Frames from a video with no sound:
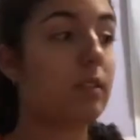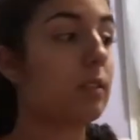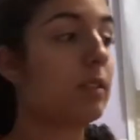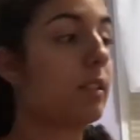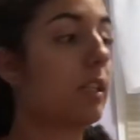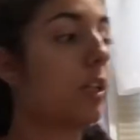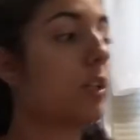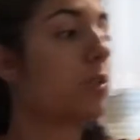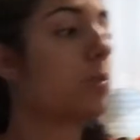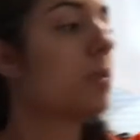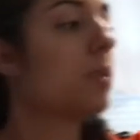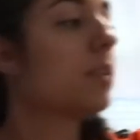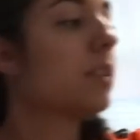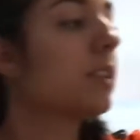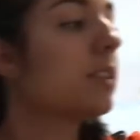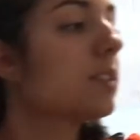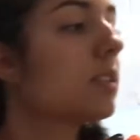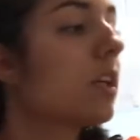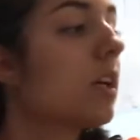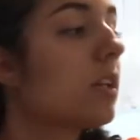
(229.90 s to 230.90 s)
schedule
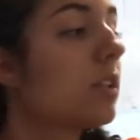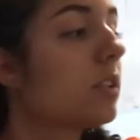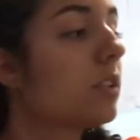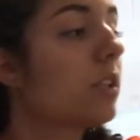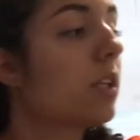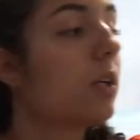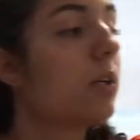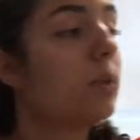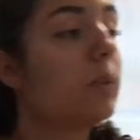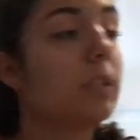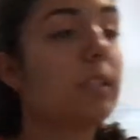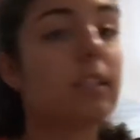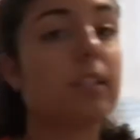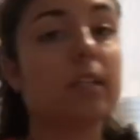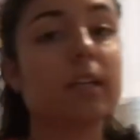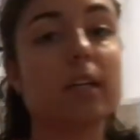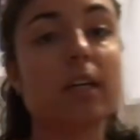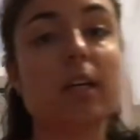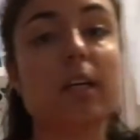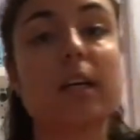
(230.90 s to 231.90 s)
that's color-coded
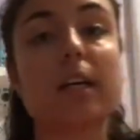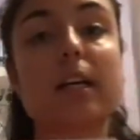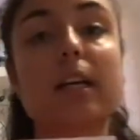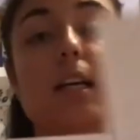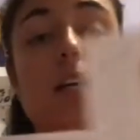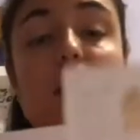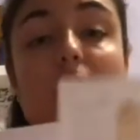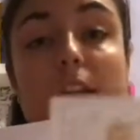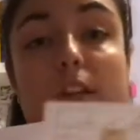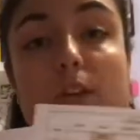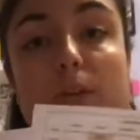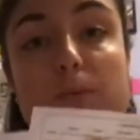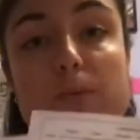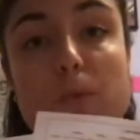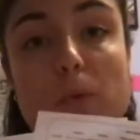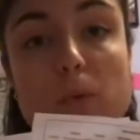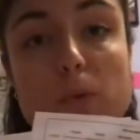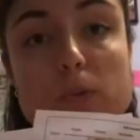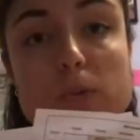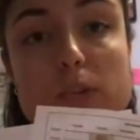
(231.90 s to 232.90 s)
in a
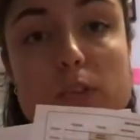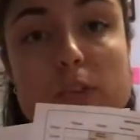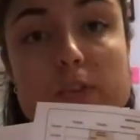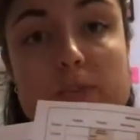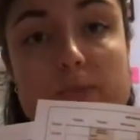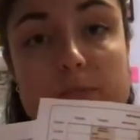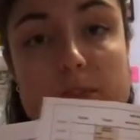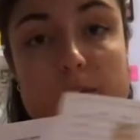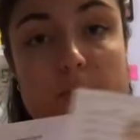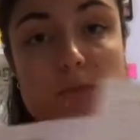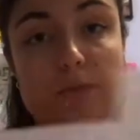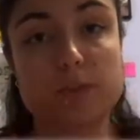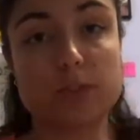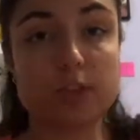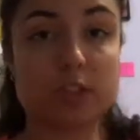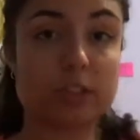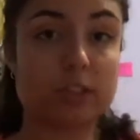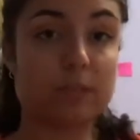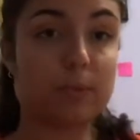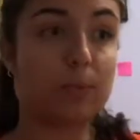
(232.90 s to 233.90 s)
folder for the
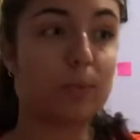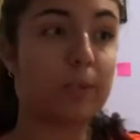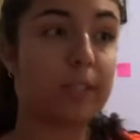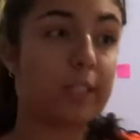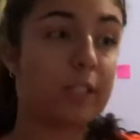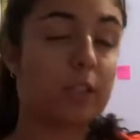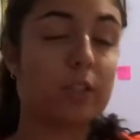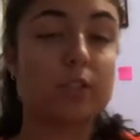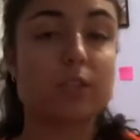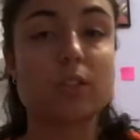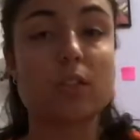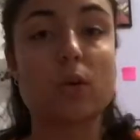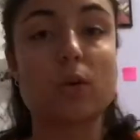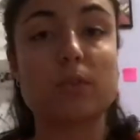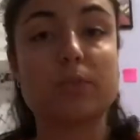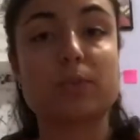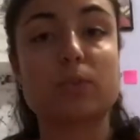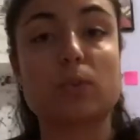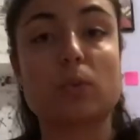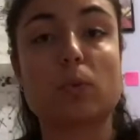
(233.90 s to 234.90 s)
first week or so of
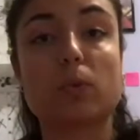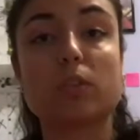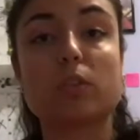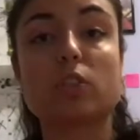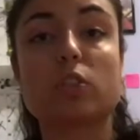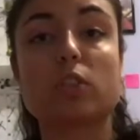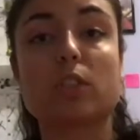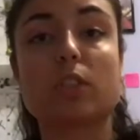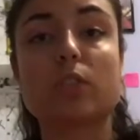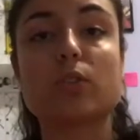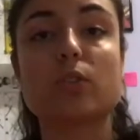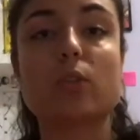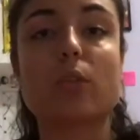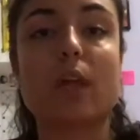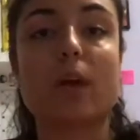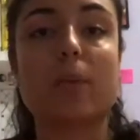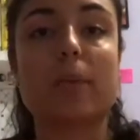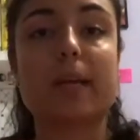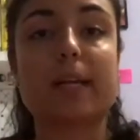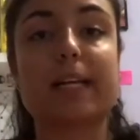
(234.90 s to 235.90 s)
school, just so
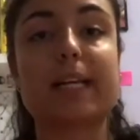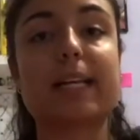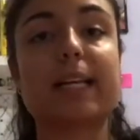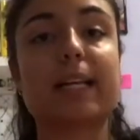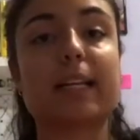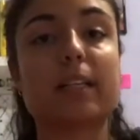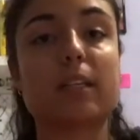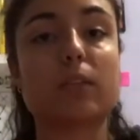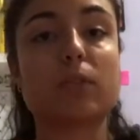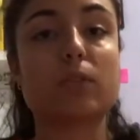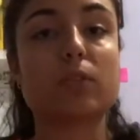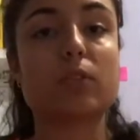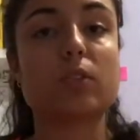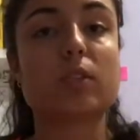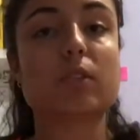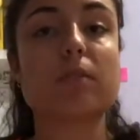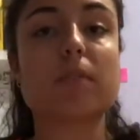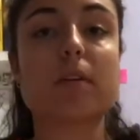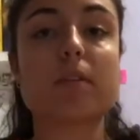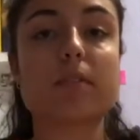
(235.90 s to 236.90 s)
that way I can get used
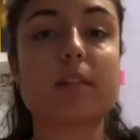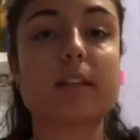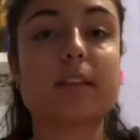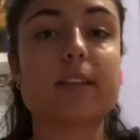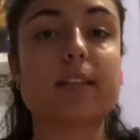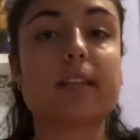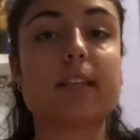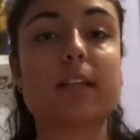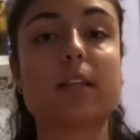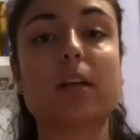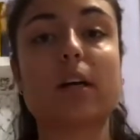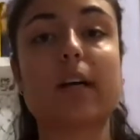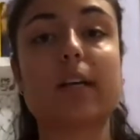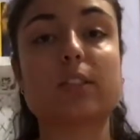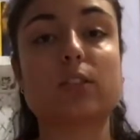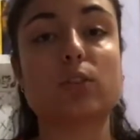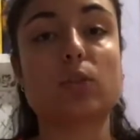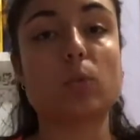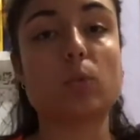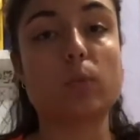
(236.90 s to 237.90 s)
to everything as
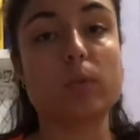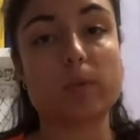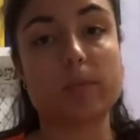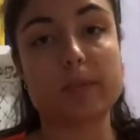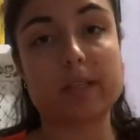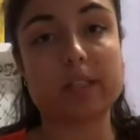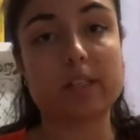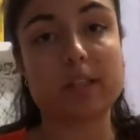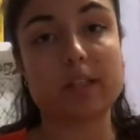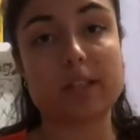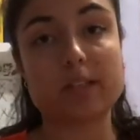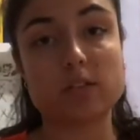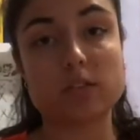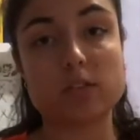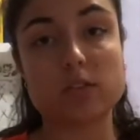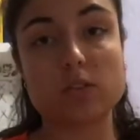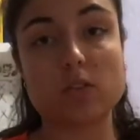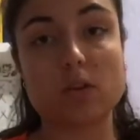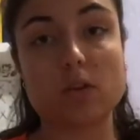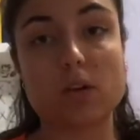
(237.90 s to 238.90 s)
to when my
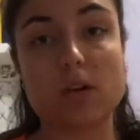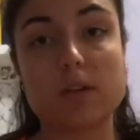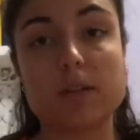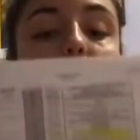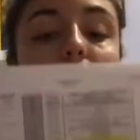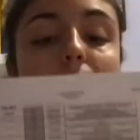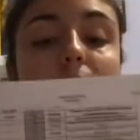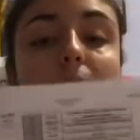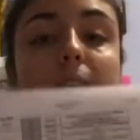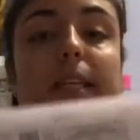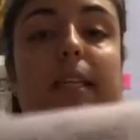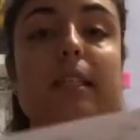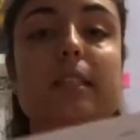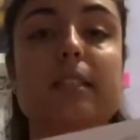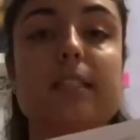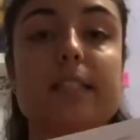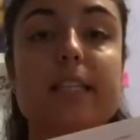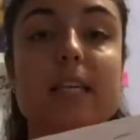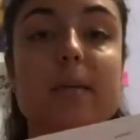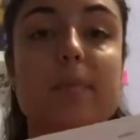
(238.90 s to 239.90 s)
classes are. I like
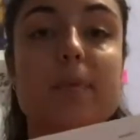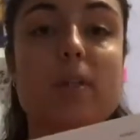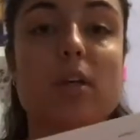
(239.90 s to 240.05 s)
to keep a